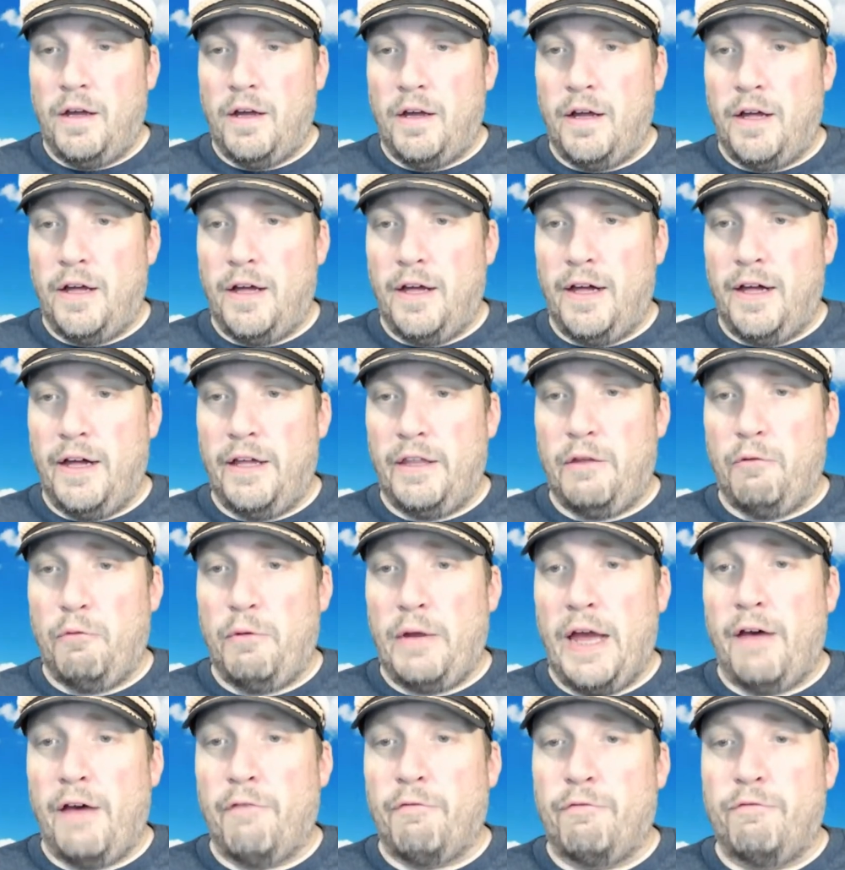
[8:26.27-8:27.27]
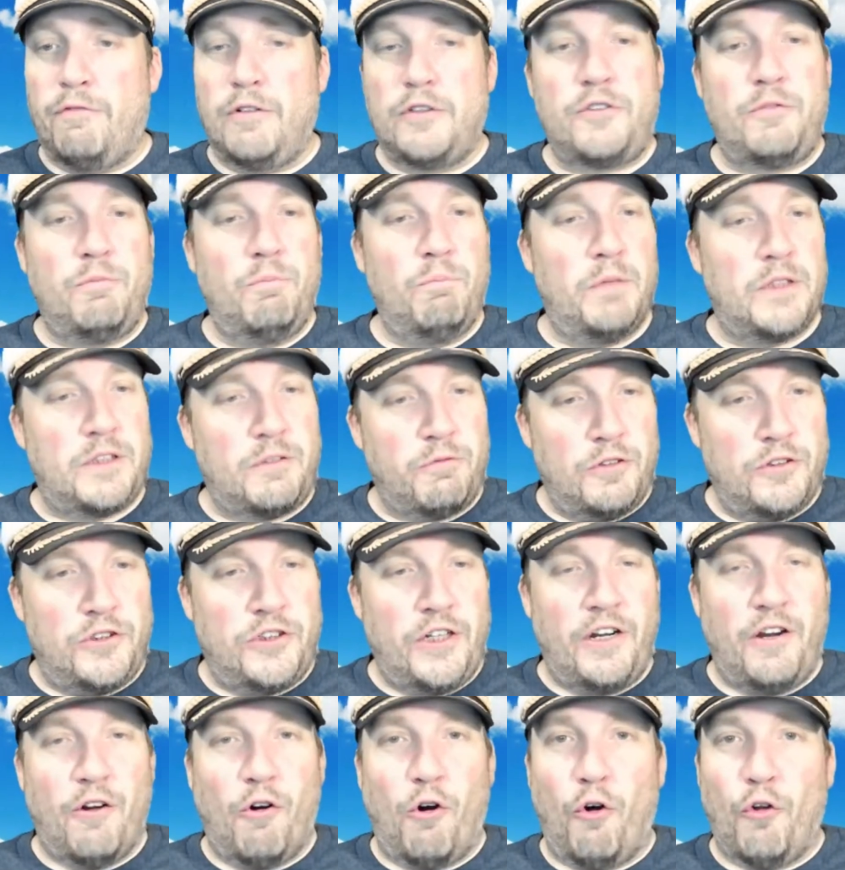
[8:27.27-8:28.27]
Then we have Miss
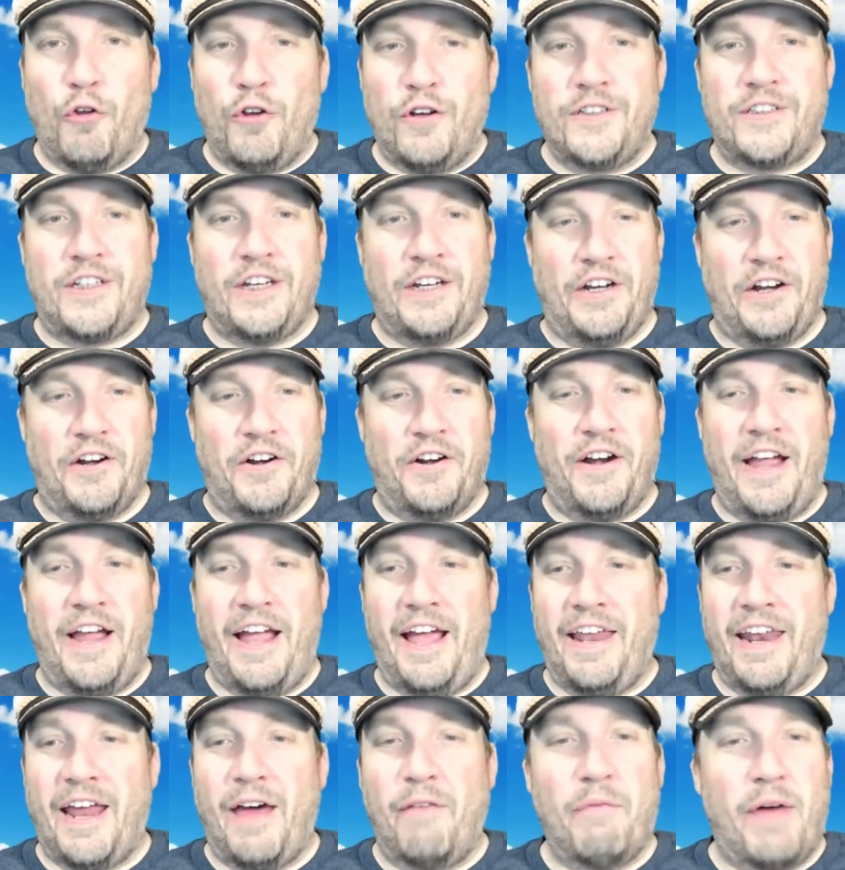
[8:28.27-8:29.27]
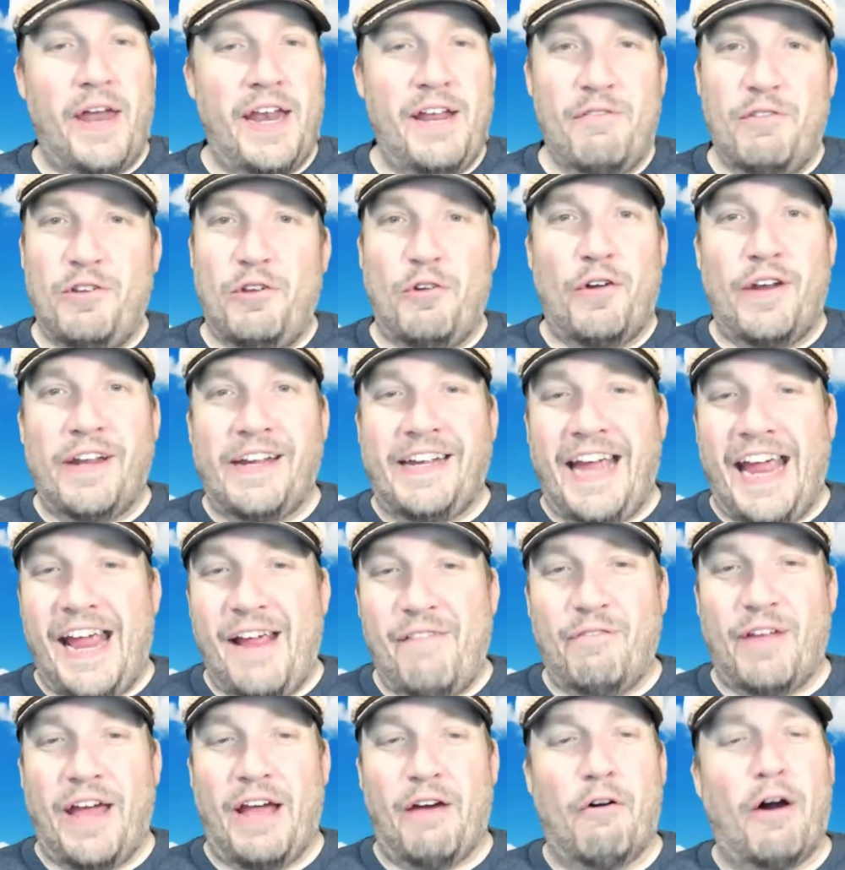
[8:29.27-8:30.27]
Virginia Holders in here, and I'm not even doing a
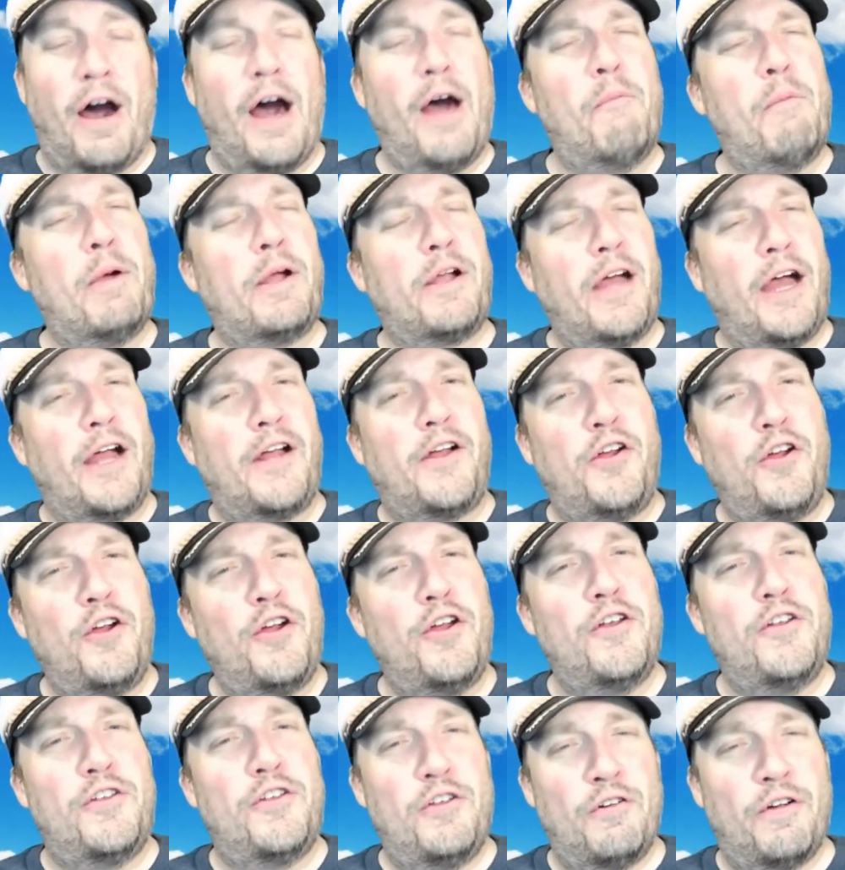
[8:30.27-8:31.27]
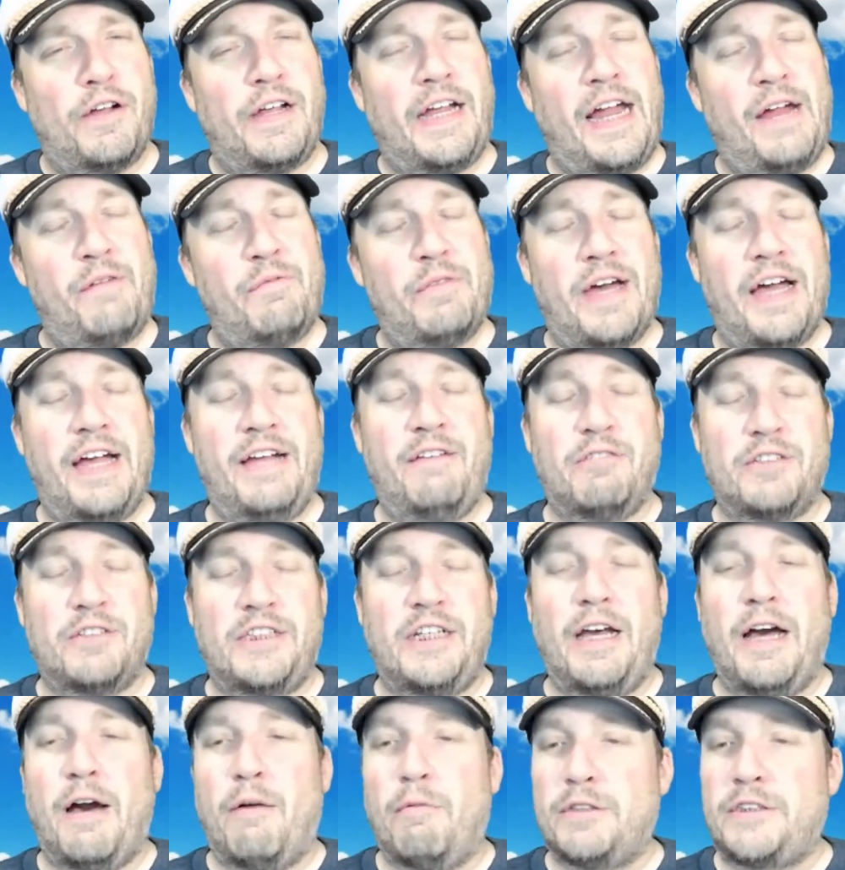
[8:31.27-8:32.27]
game night. Well, I could do a game night. We'll
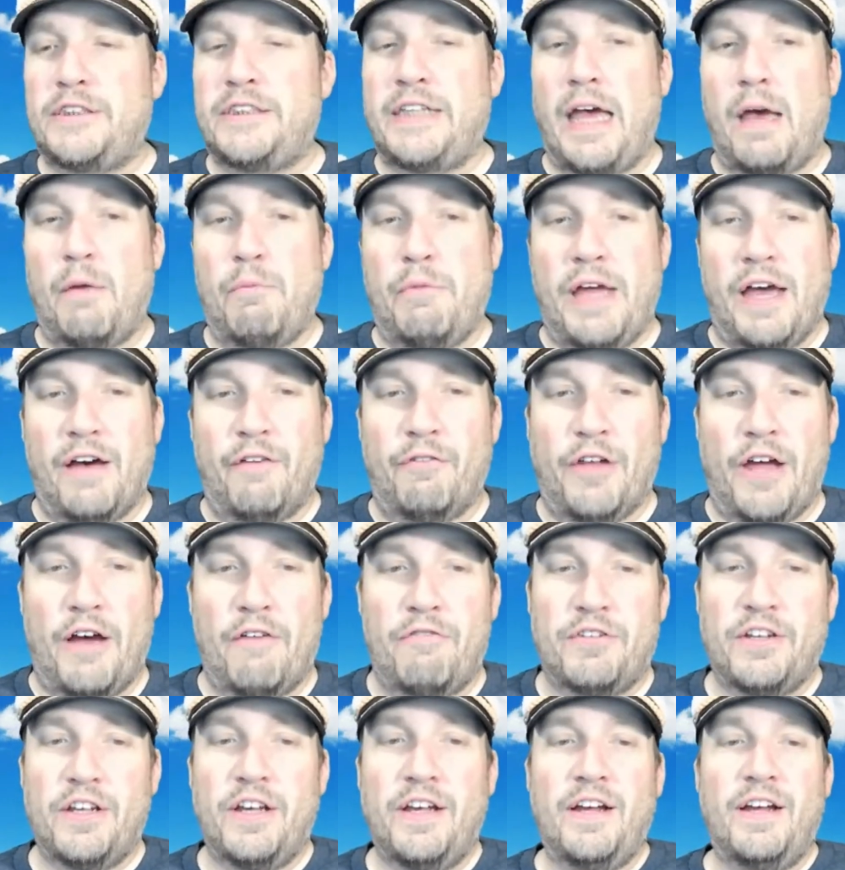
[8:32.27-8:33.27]
see how much time we have left.